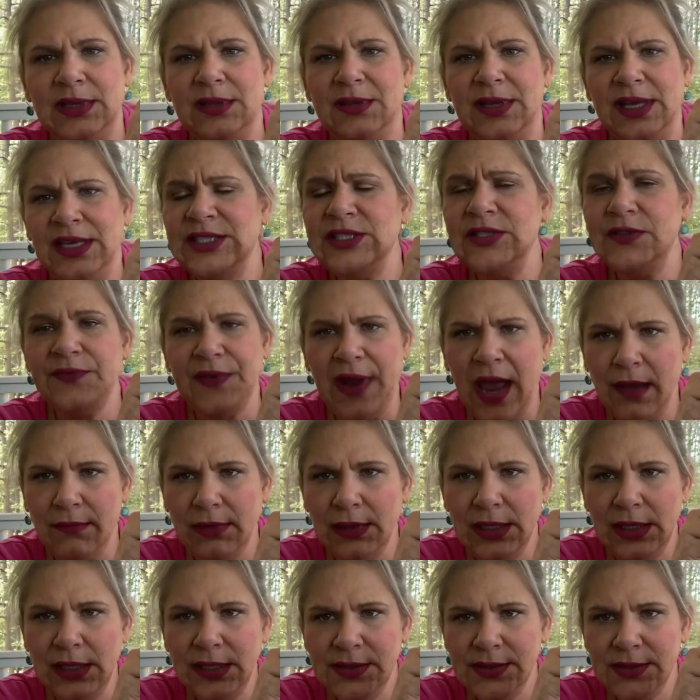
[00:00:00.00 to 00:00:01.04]
These are
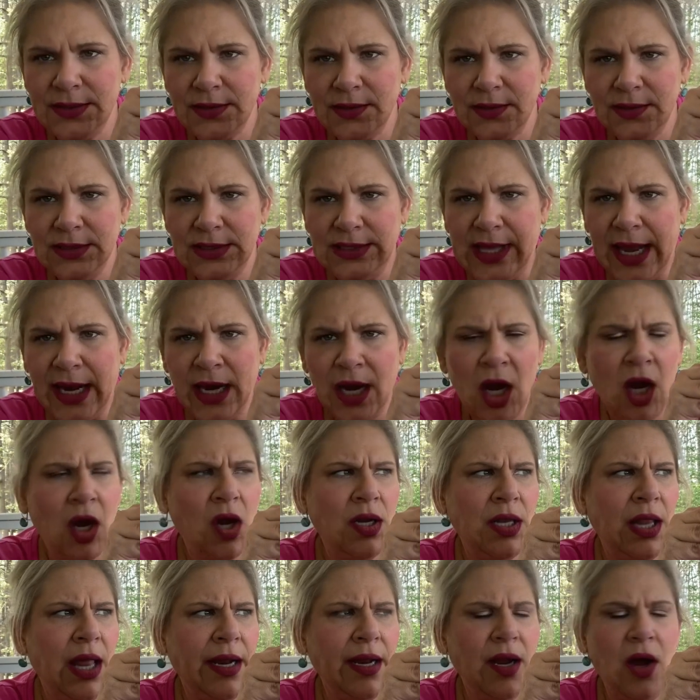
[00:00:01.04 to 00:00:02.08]
fabulous. They are
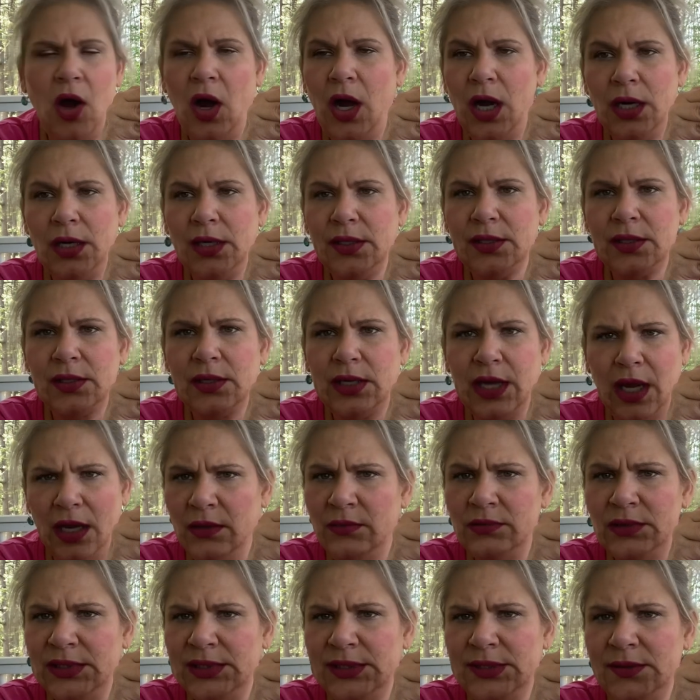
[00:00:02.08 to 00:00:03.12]
like
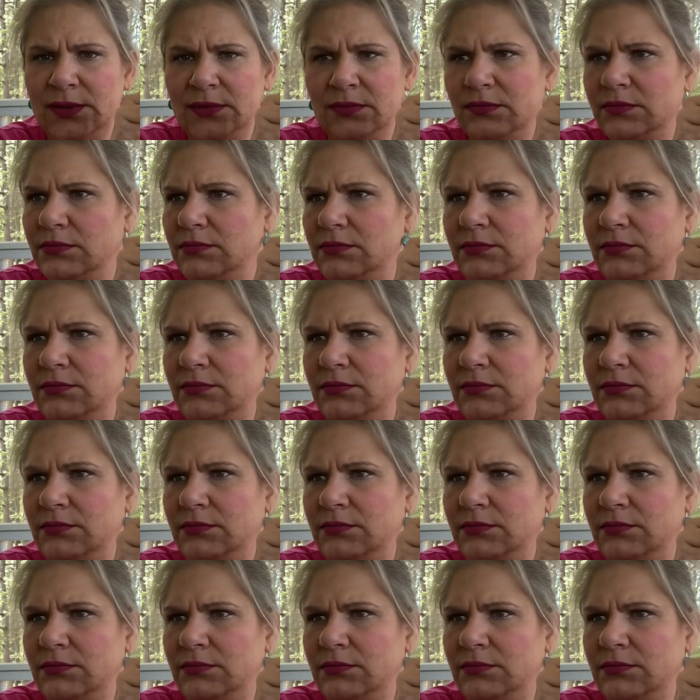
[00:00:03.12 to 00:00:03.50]
hard-coated